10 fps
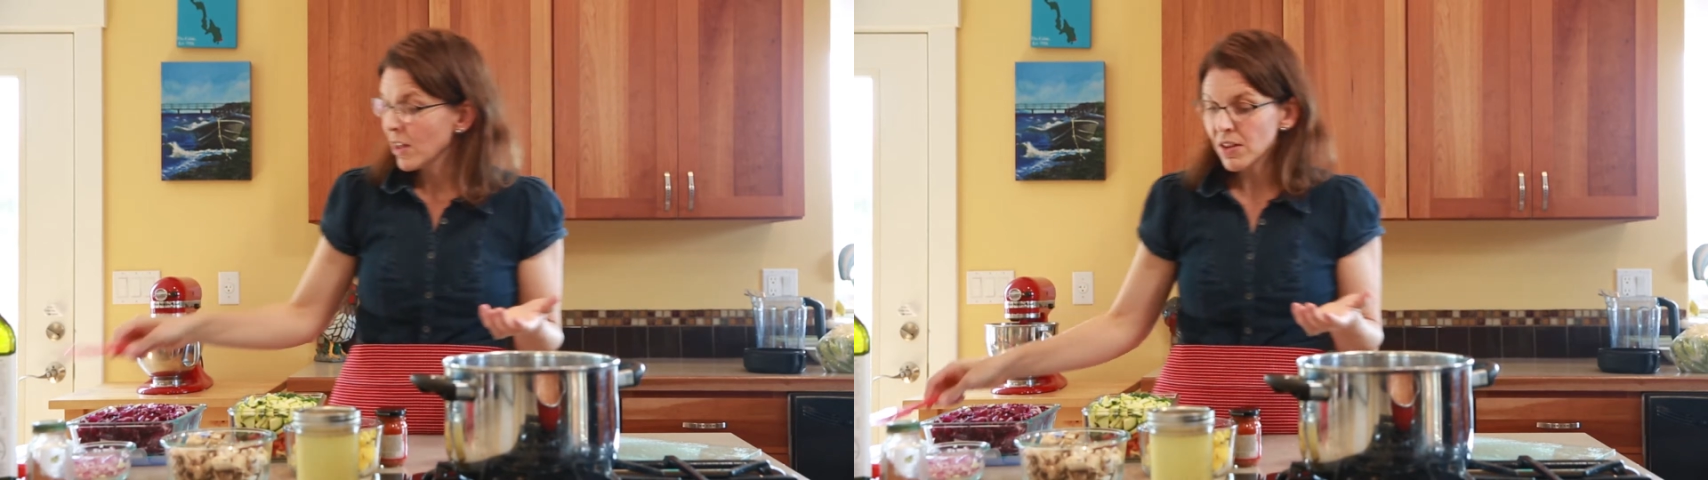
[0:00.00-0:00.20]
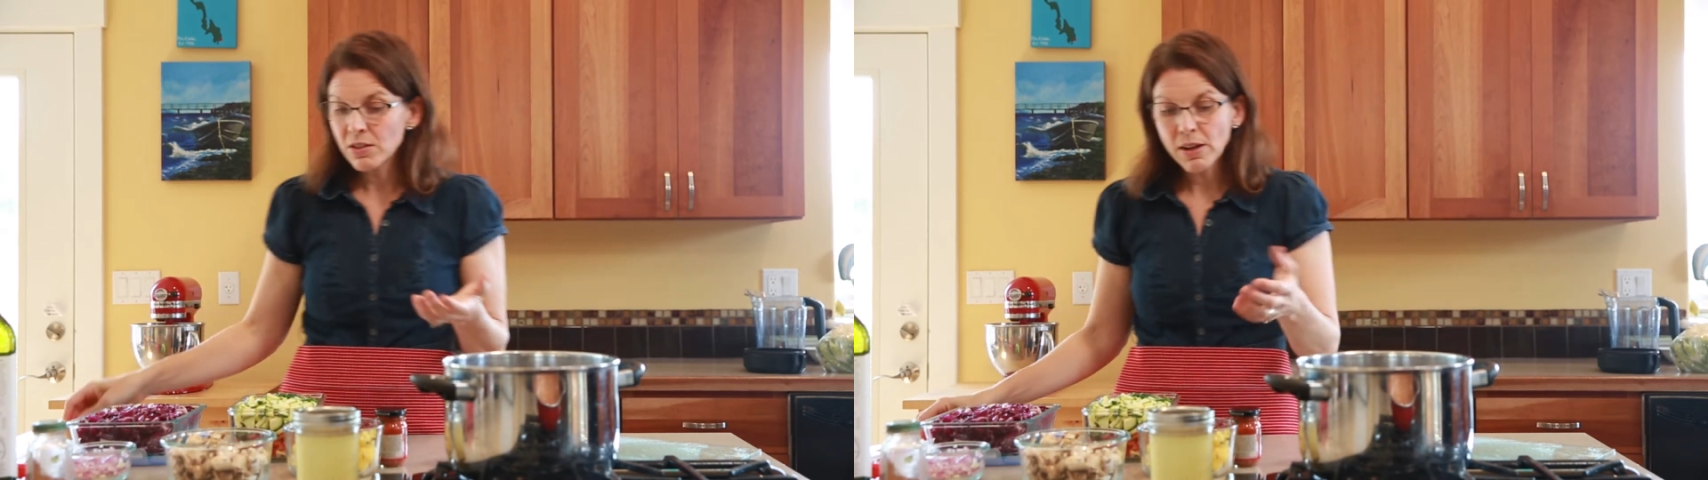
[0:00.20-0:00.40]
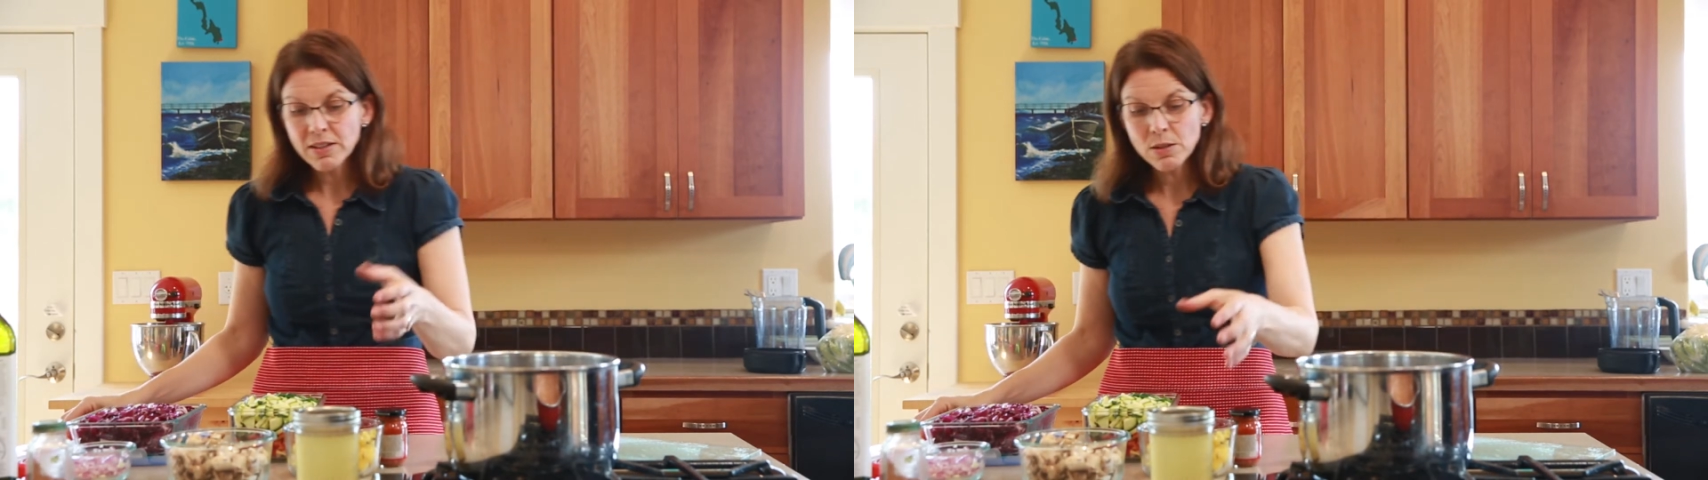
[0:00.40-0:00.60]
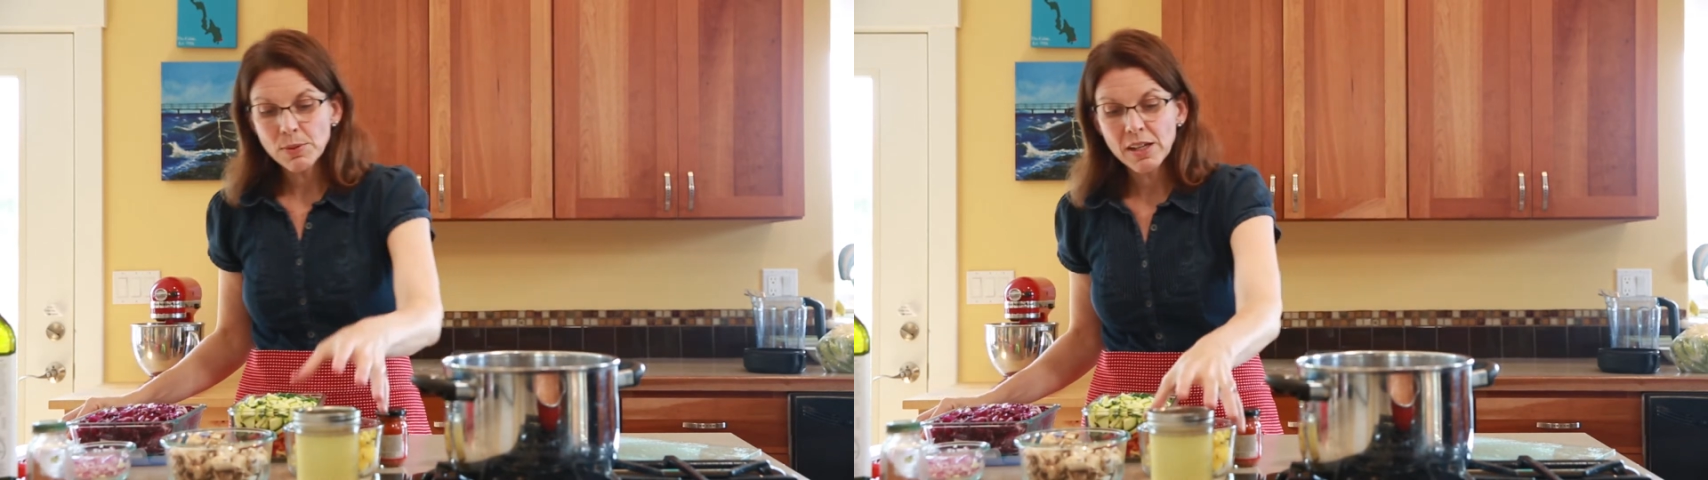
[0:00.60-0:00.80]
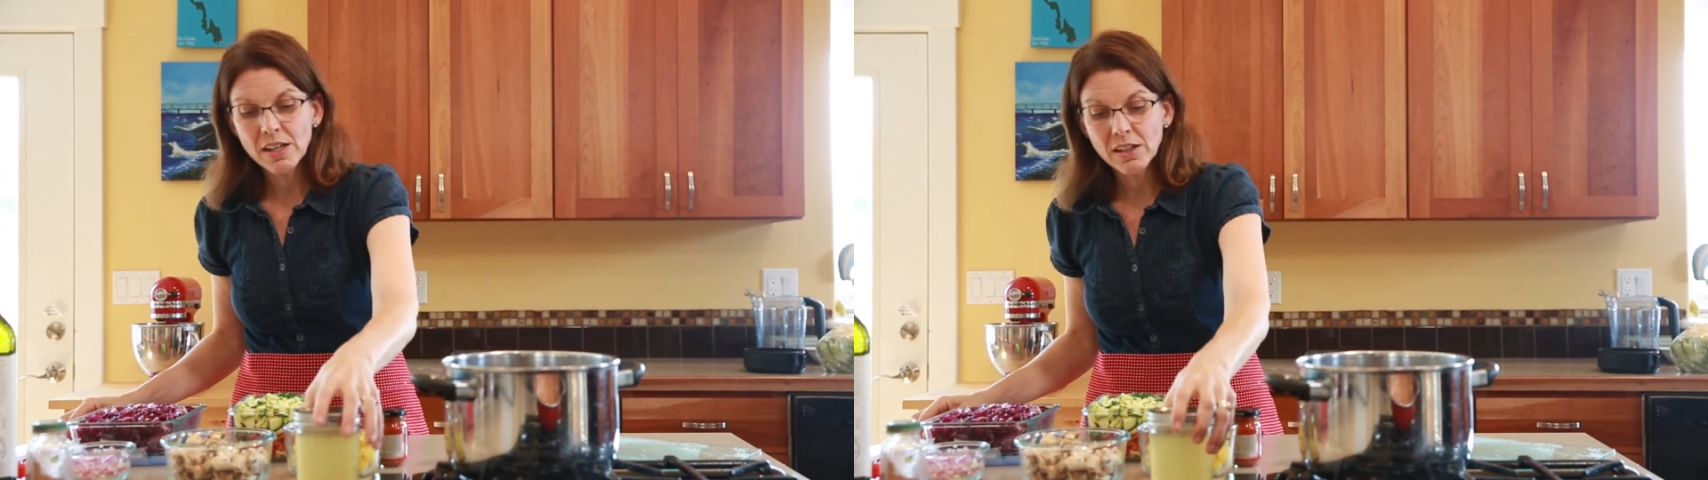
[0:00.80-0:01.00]
This
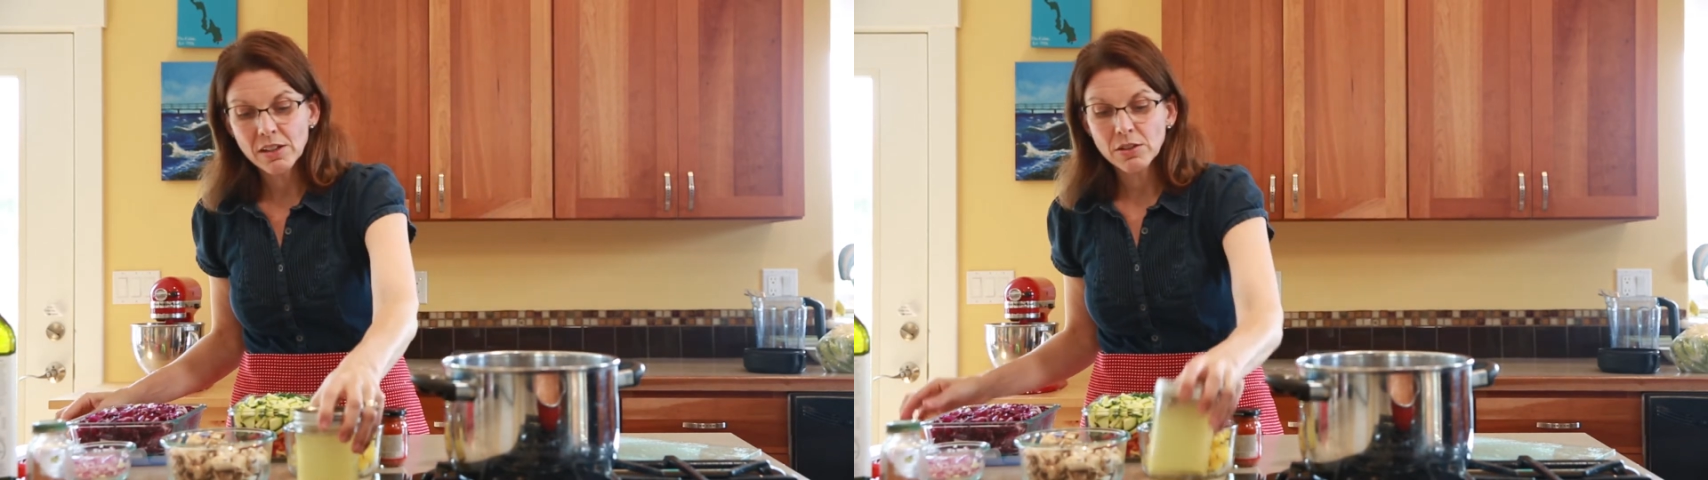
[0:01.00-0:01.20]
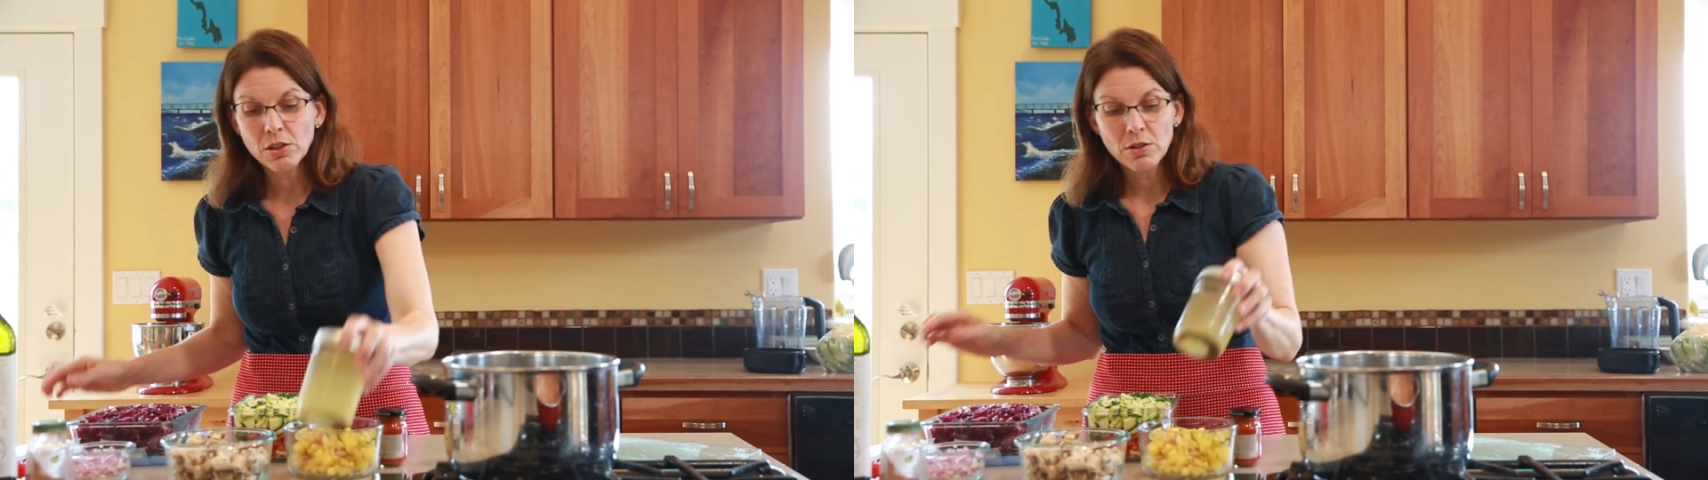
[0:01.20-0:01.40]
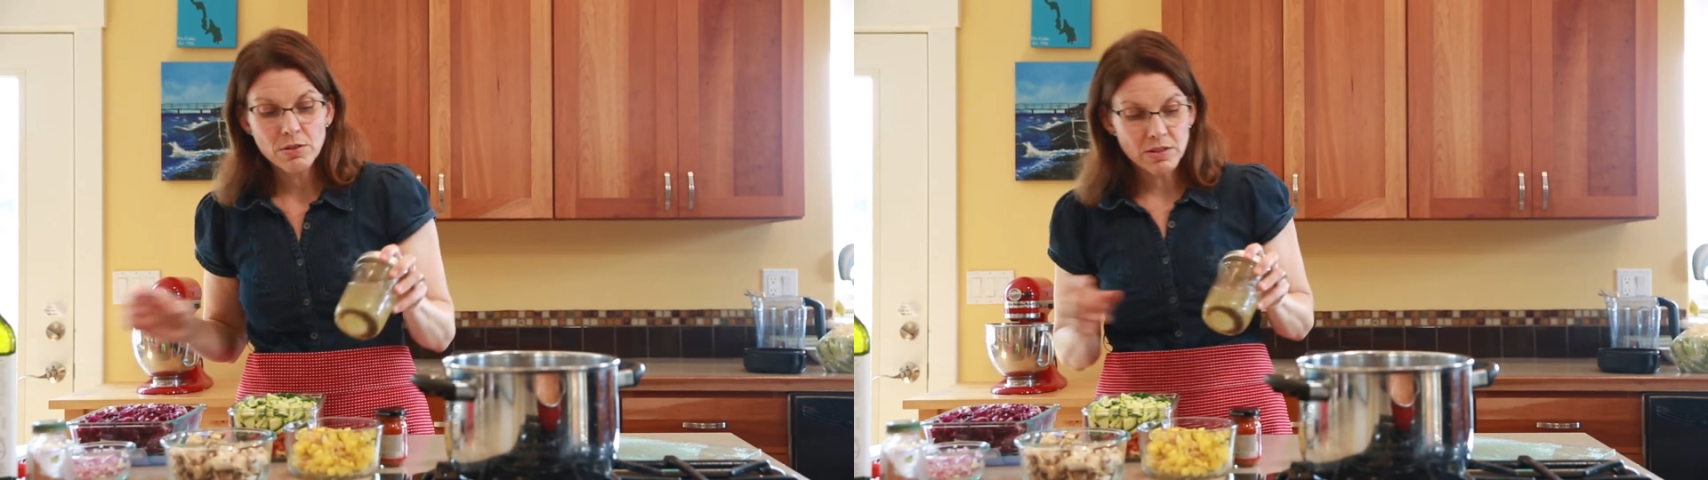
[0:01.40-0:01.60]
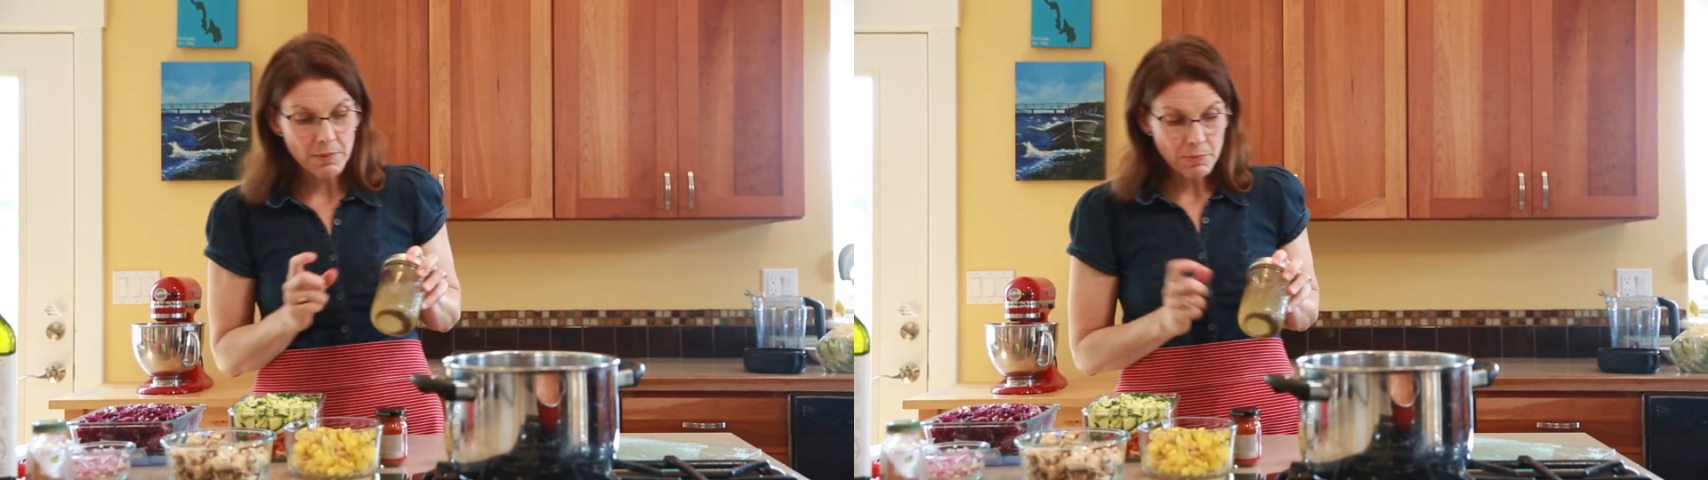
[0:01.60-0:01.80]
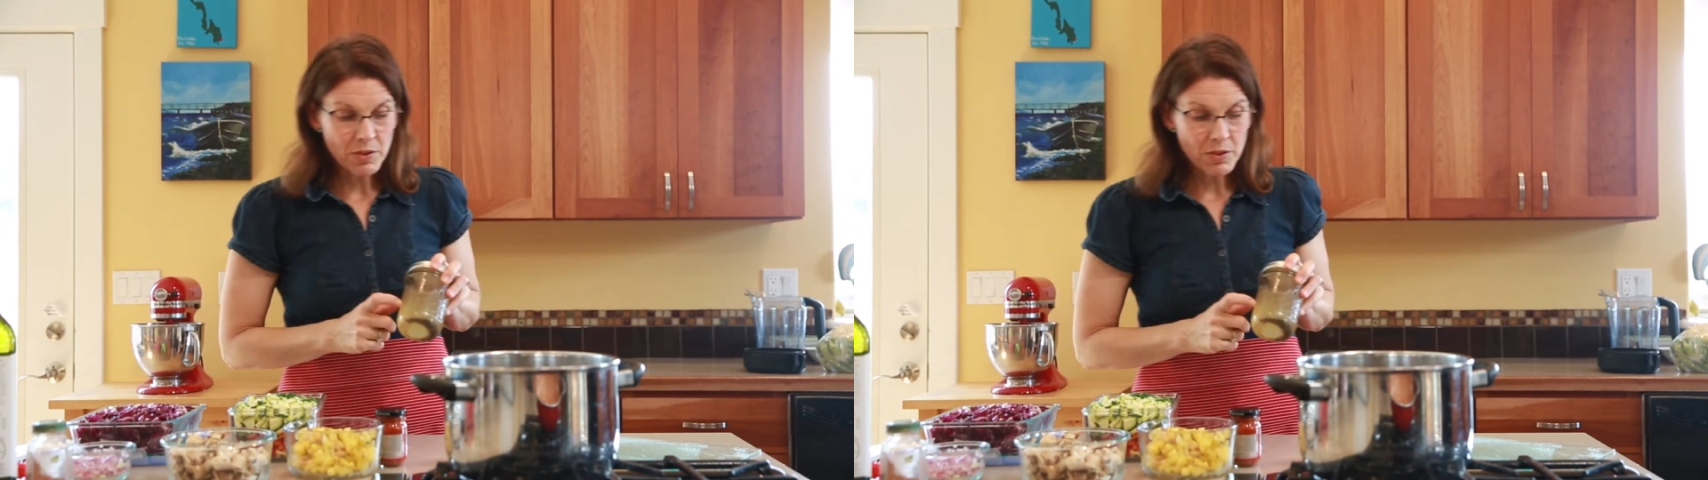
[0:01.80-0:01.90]
recipe includes